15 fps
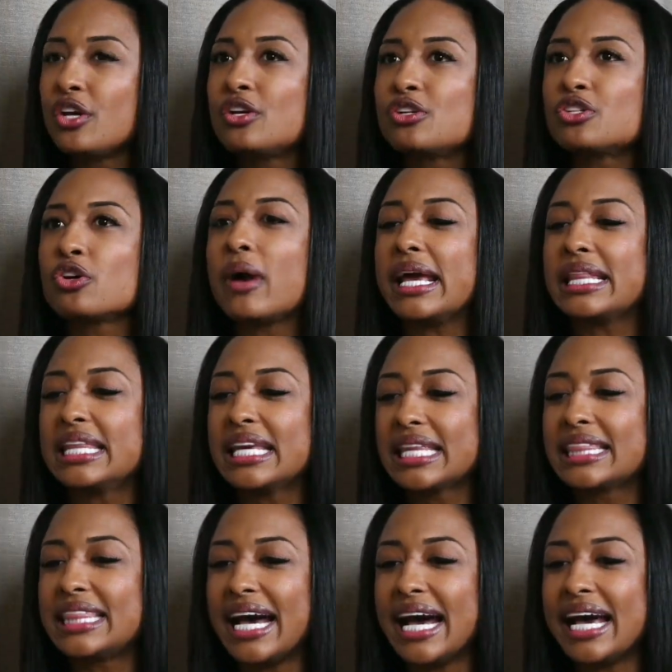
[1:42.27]
So I
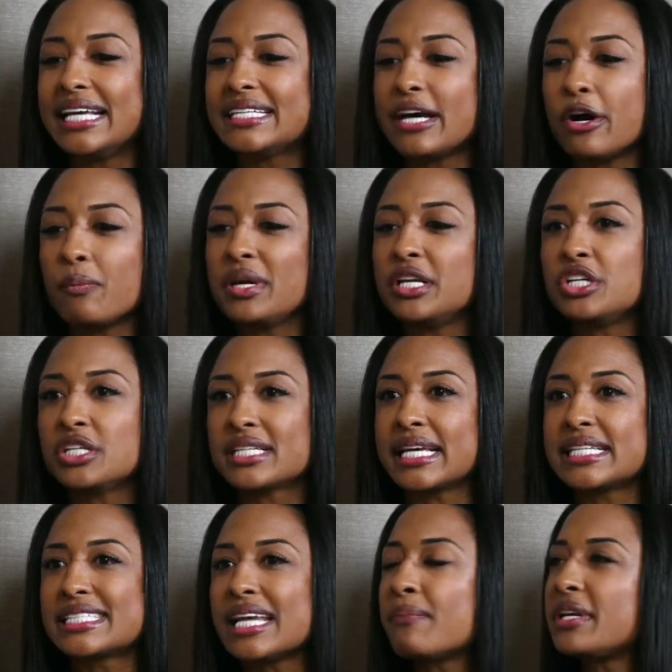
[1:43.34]
think that has helped me just like
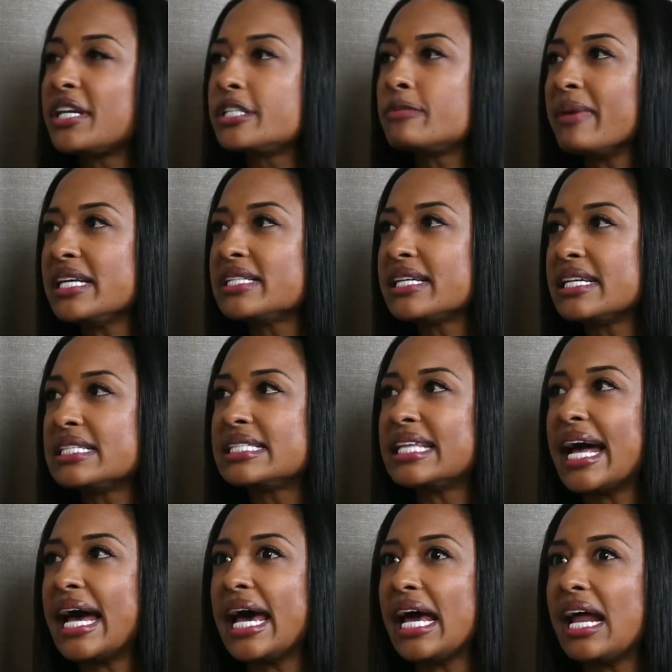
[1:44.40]
step into spaces
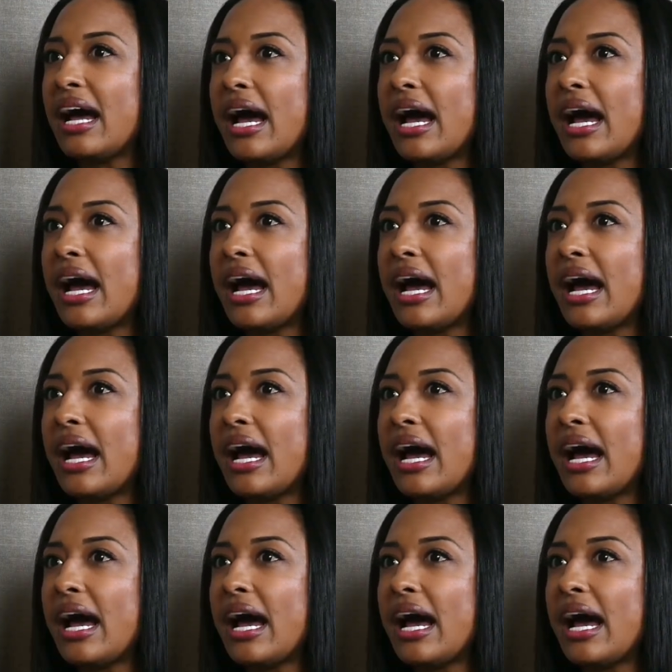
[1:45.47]
that